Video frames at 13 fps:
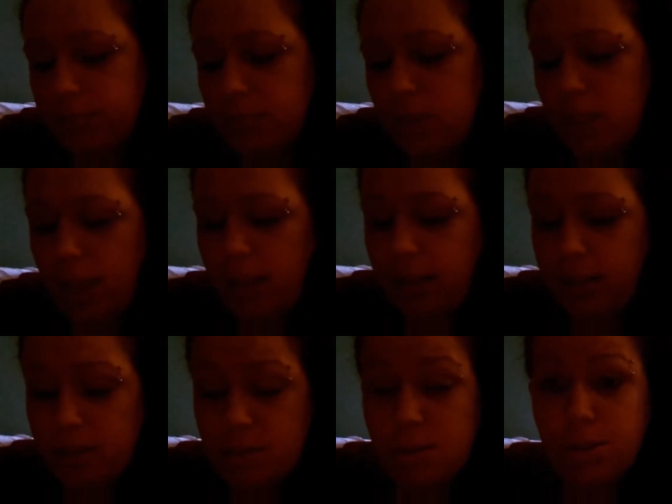The
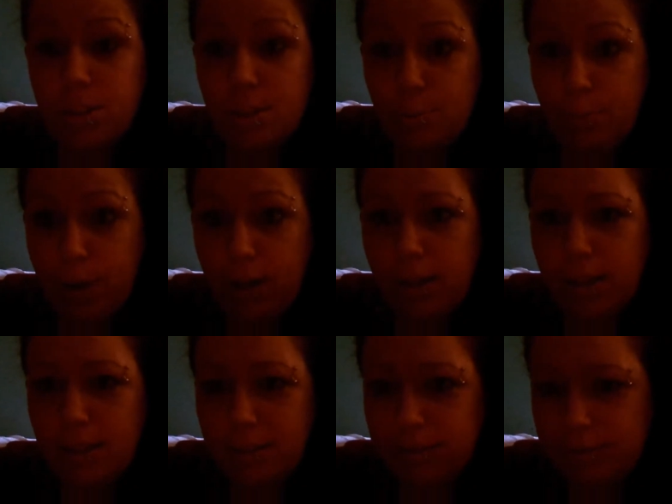aliens are still
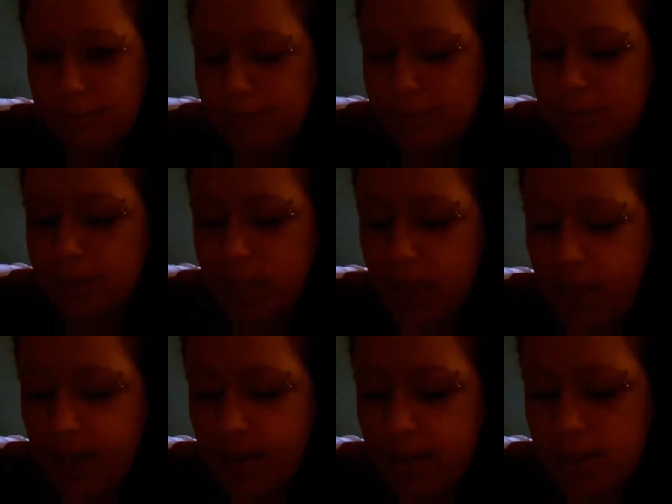partying.
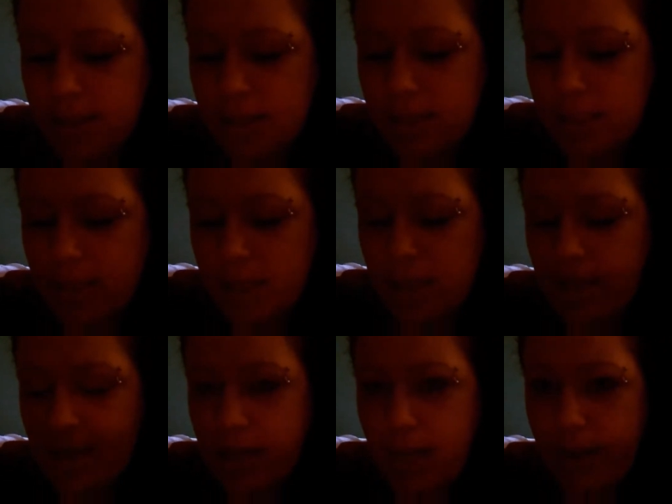Yeah,
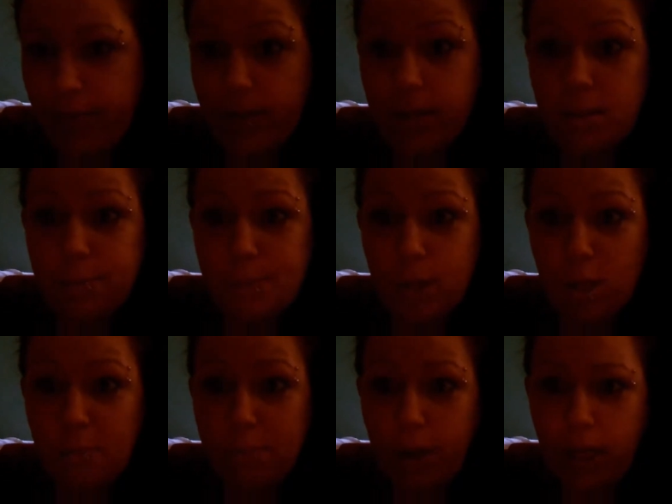they're having some
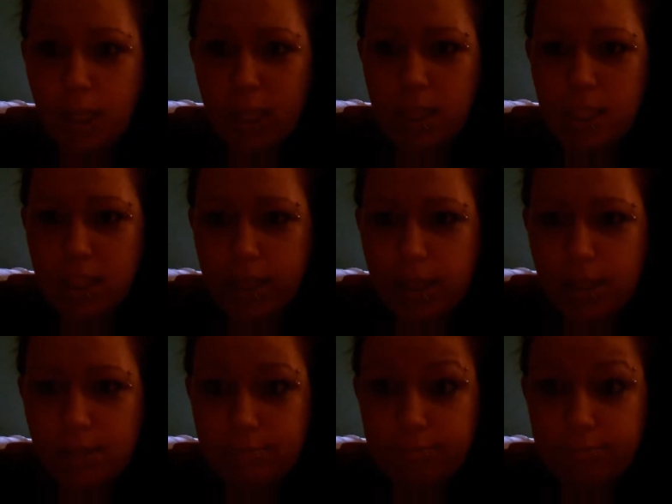good parties.